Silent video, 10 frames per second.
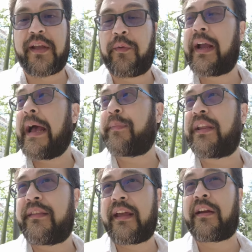that were
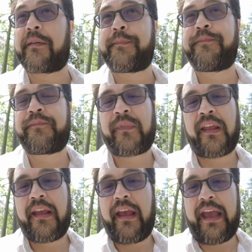happening there.
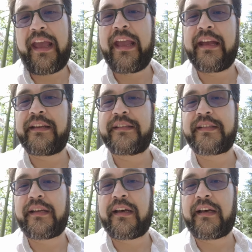And
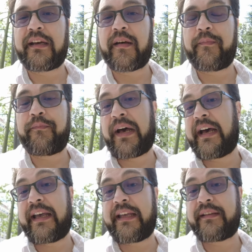uh,
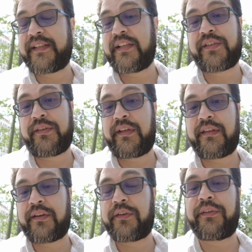by essentially
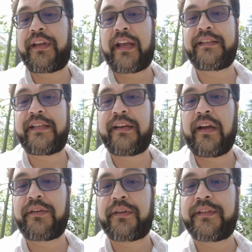the early nineteen
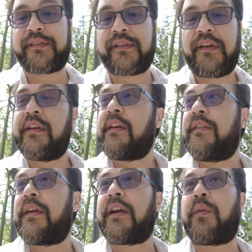hundreds,
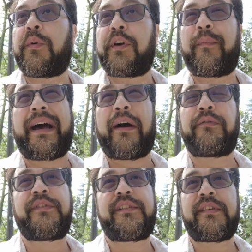there were about
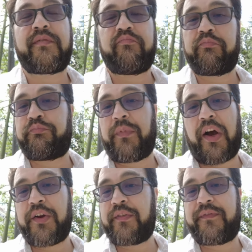one
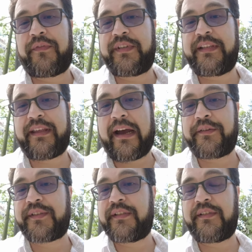hundred fifty
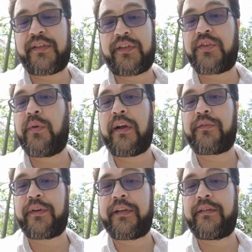thousand to two
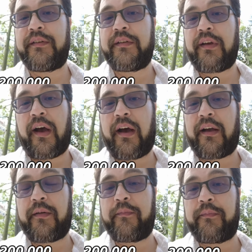hundred
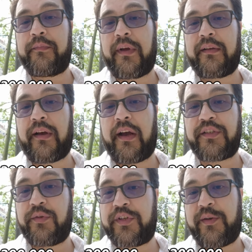um, uh,
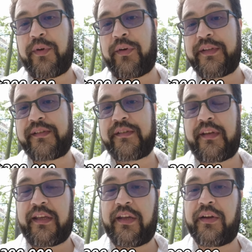Jewish immigrants
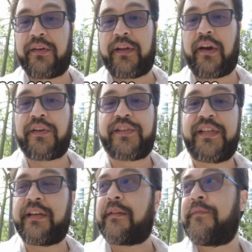here in
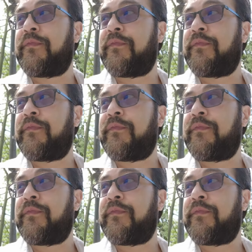Argentina.